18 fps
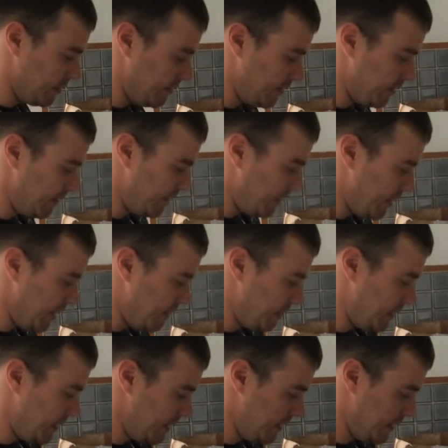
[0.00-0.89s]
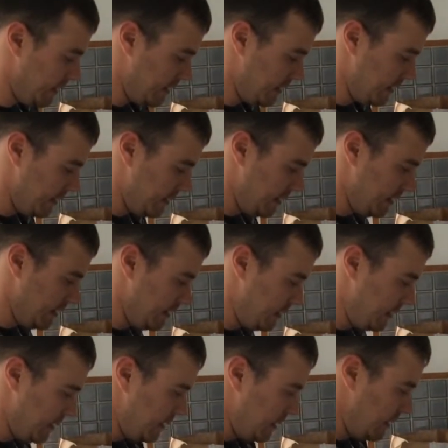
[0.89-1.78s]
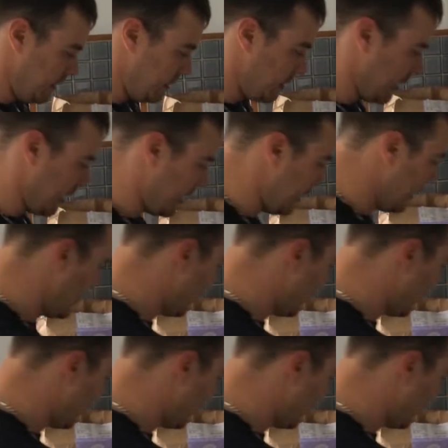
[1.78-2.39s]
to order from. Check it